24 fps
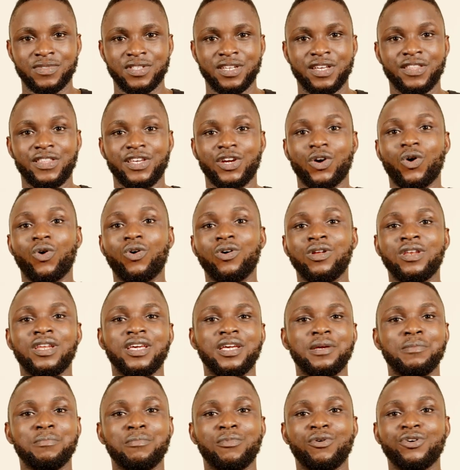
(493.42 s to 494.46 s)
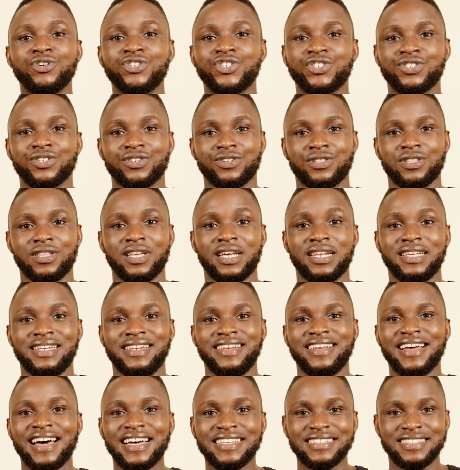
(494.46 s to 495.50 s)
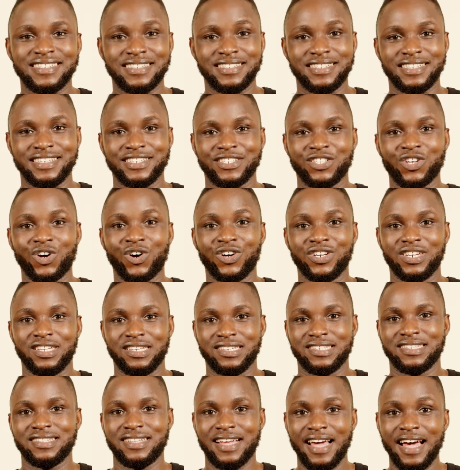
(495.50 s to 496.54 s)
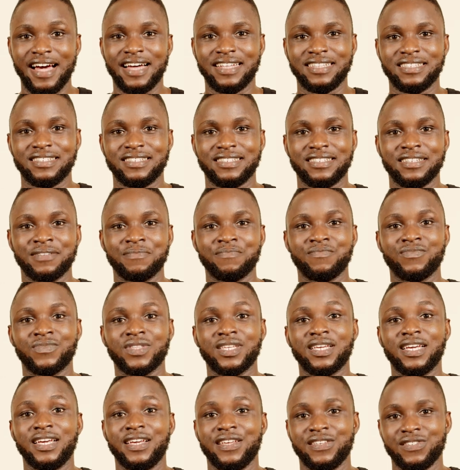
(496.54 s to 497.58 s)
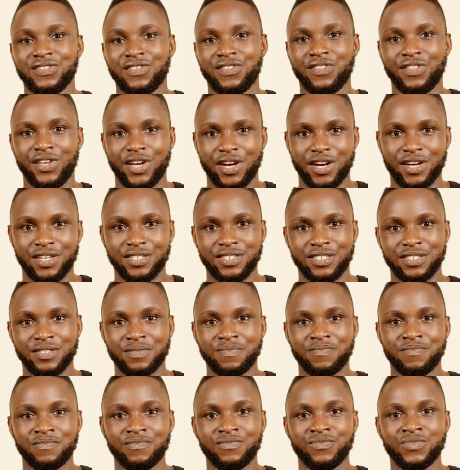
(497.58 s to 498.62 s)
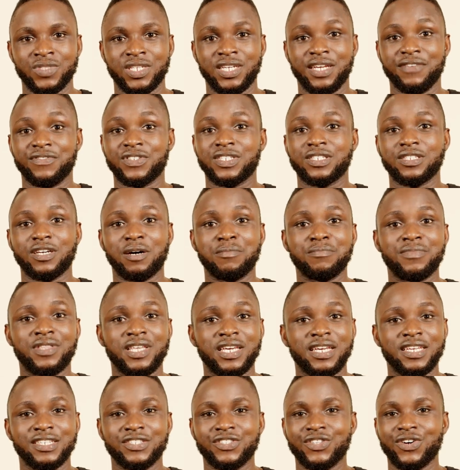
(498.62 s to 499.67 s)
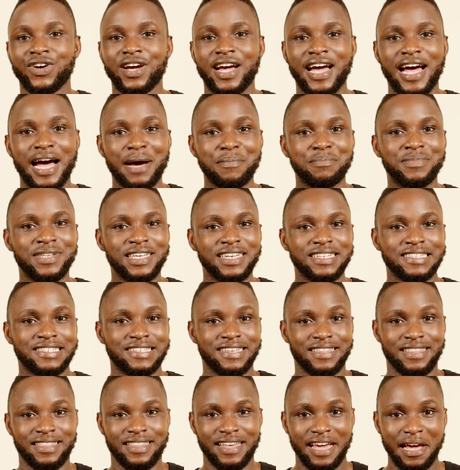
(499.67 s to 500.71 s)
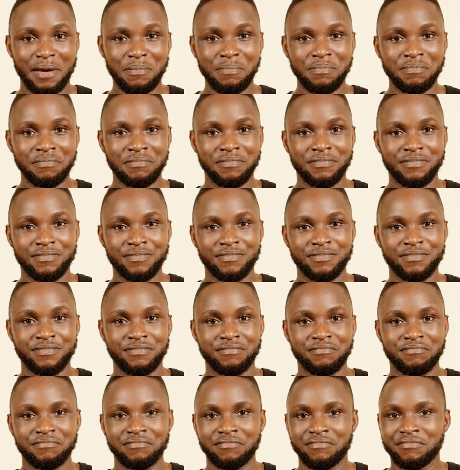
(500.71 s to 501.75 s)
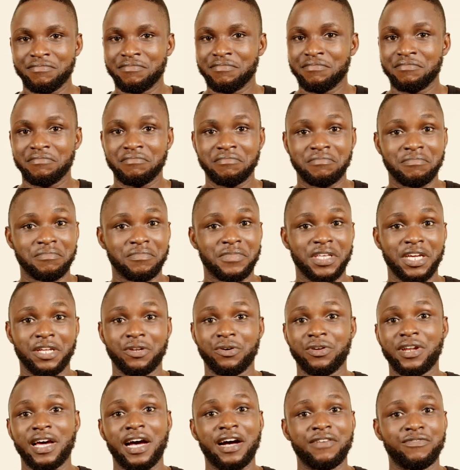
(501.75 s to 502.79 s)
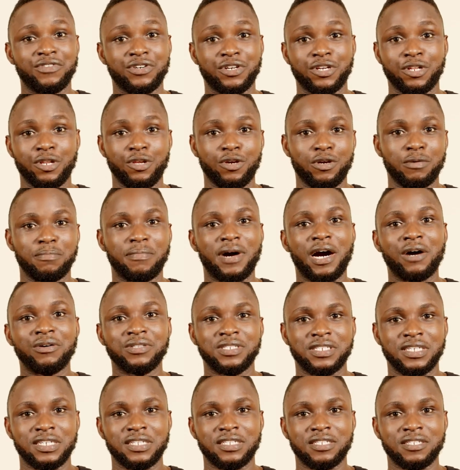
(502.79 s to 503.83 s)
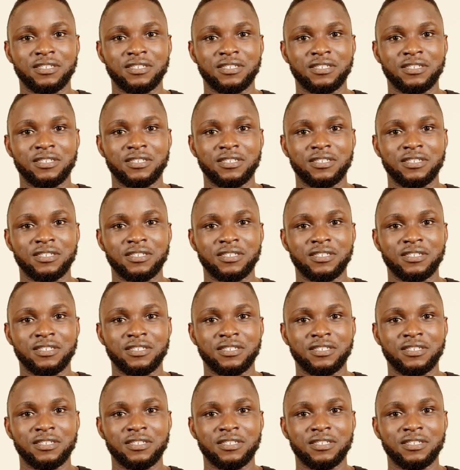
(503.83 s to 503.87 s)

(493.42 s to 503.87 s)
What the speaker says: The only emotion that a narcissist understands is theirs. If something is not happening to them, they don't have a clue about it.